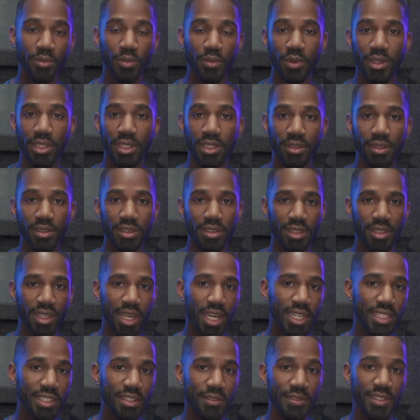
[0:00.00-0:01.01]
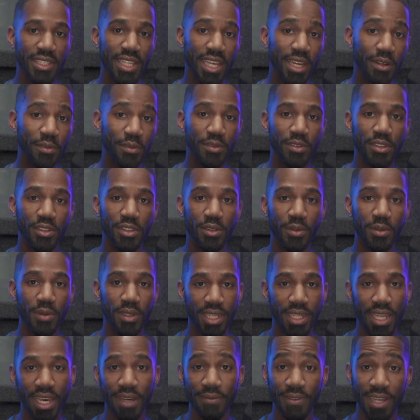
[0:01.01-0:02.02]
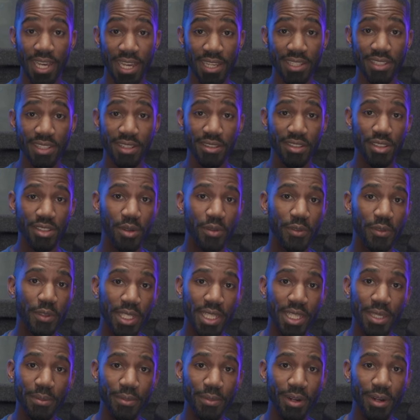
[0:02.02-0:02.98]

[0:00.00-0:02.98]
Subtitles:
what kinds of sounds you can have access to if you keep